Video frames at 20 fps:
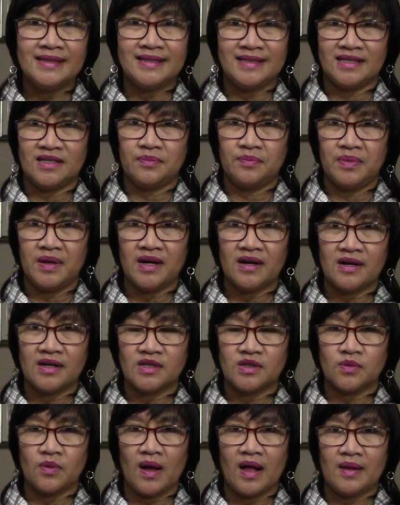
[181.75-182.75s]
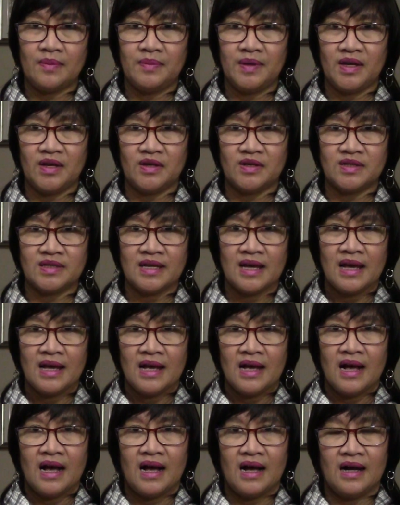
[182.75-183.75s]
disappear as well. Because
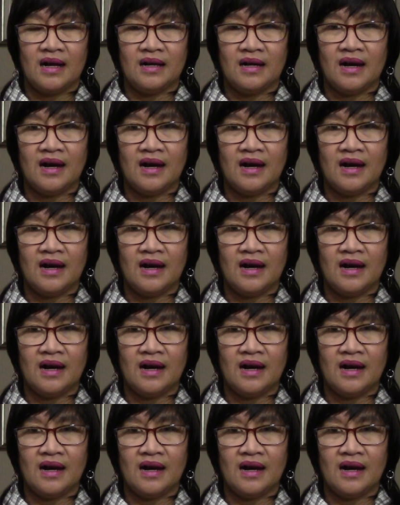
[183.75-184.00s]
uh,